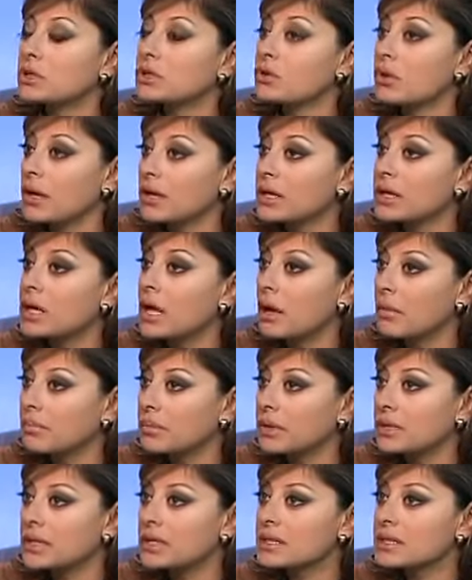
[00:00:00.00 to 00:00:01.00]
traded
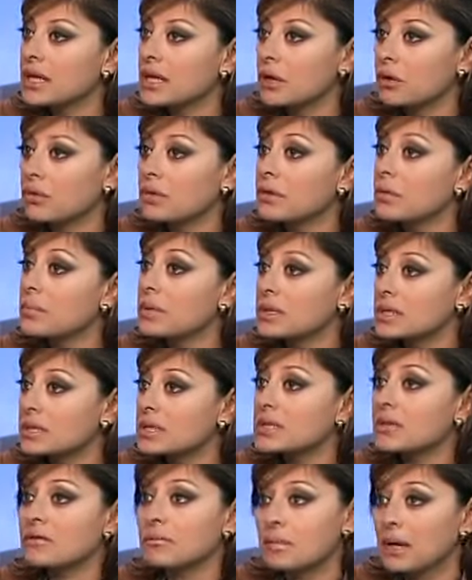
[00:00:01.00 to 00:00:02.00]
companies that are in the
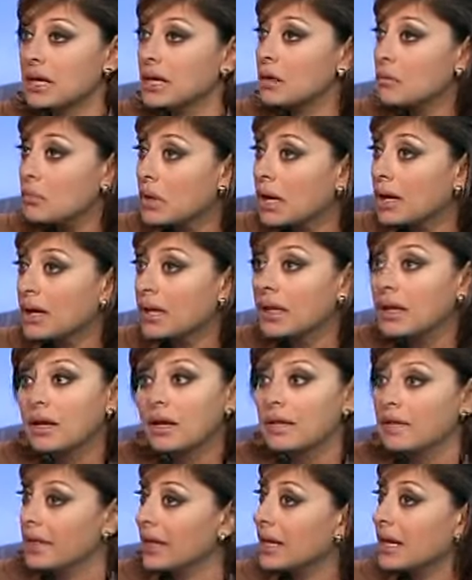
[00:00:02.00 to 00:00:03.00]
business of making money.
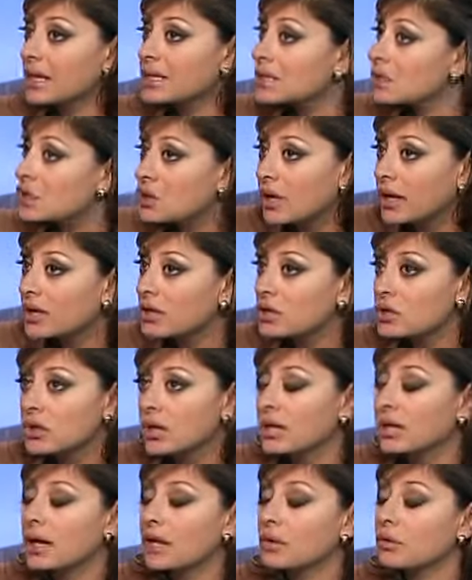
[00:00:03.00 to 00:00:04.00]
That hasn't changed,
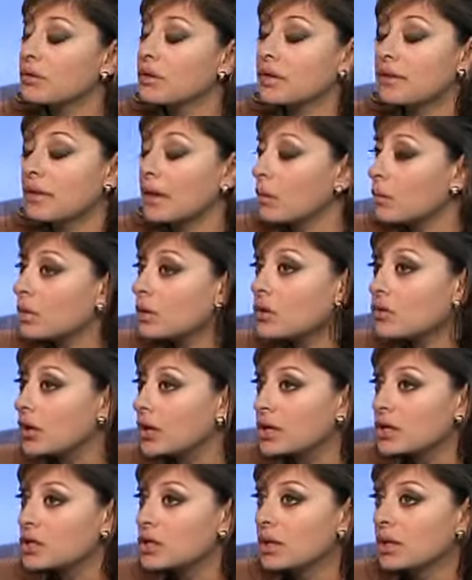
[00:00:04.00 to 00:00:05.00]
and I don't think that will
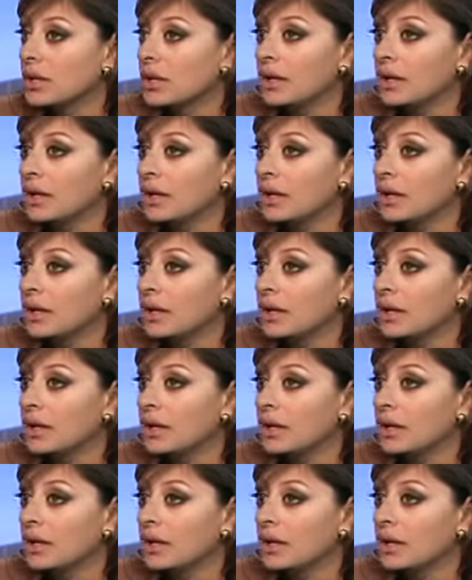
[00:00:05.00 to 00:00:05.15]
change.